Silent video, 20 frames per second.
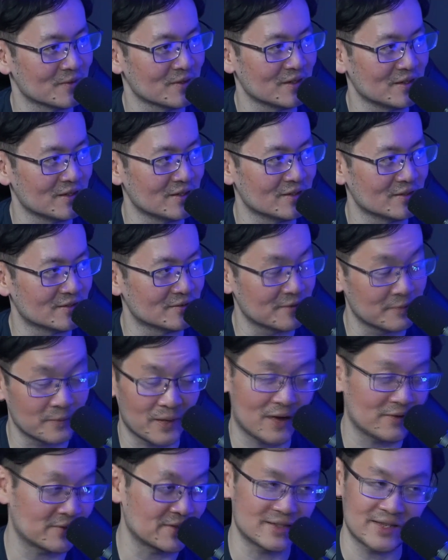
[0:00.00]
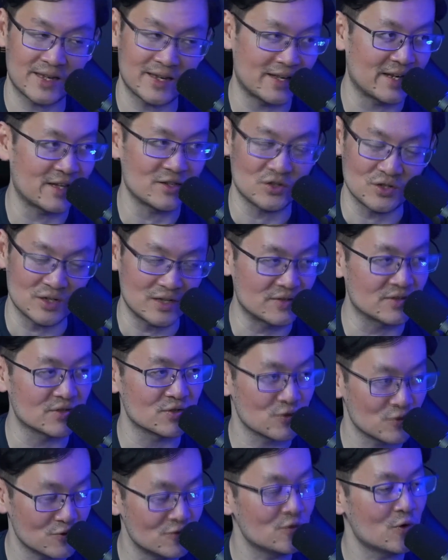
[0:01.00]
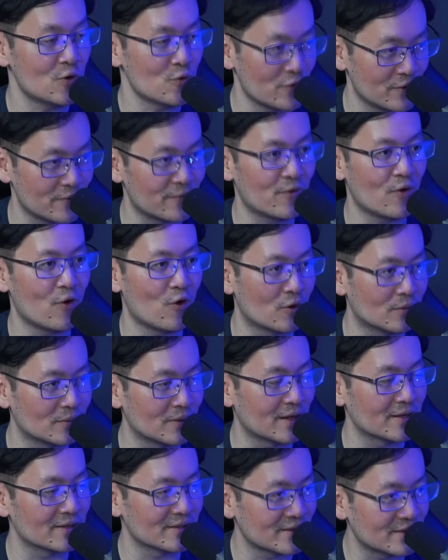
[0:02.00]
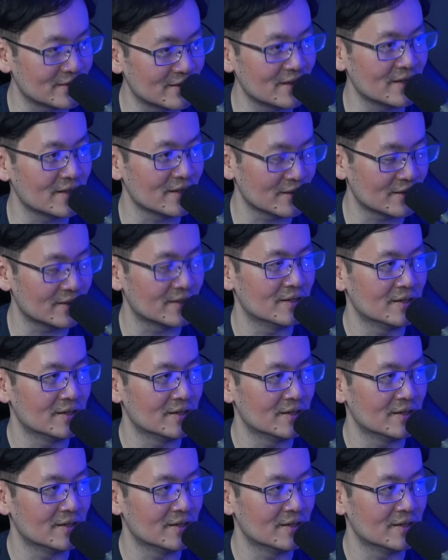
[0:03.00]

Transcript: Uh, but after state election, is still no reform. I think